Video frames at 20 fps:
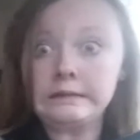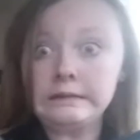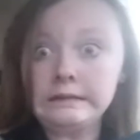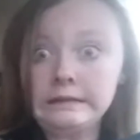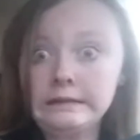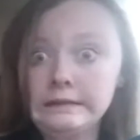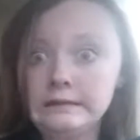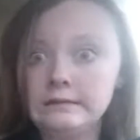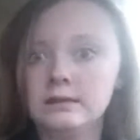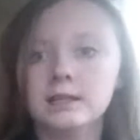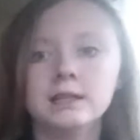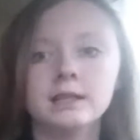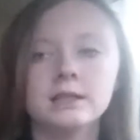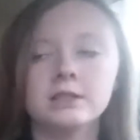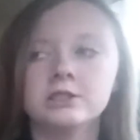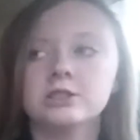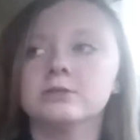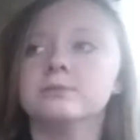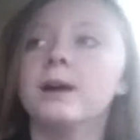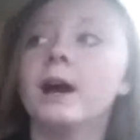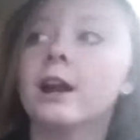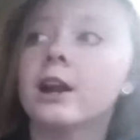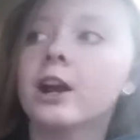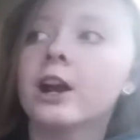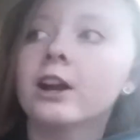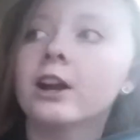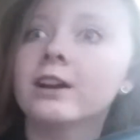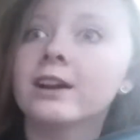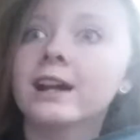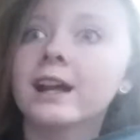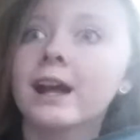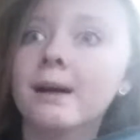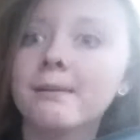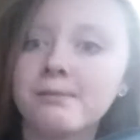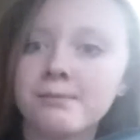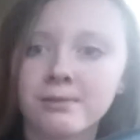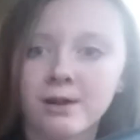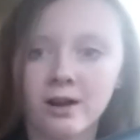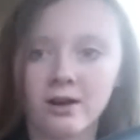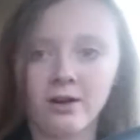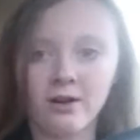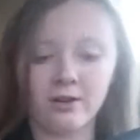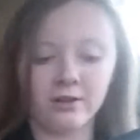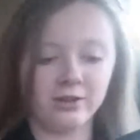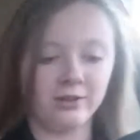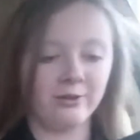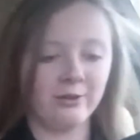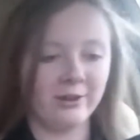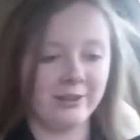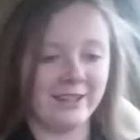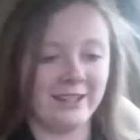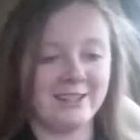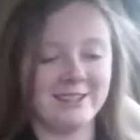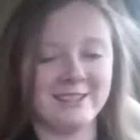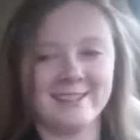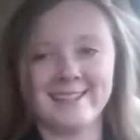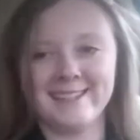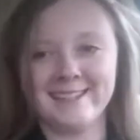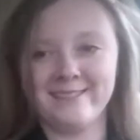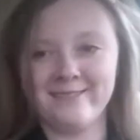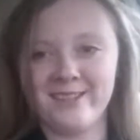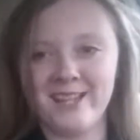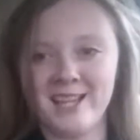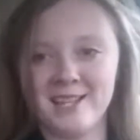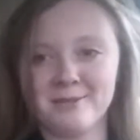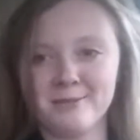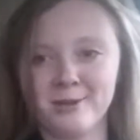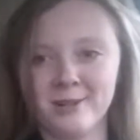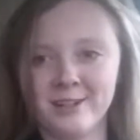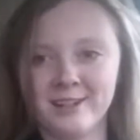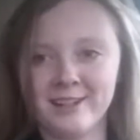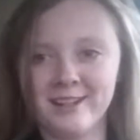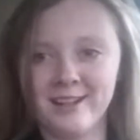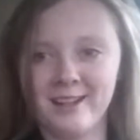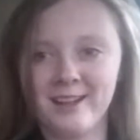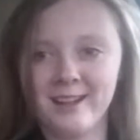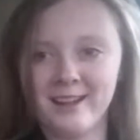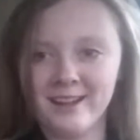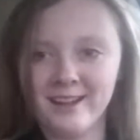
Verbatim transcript: Woo! She better hurry up. I'm gonna honk the horn like she did to me this morning.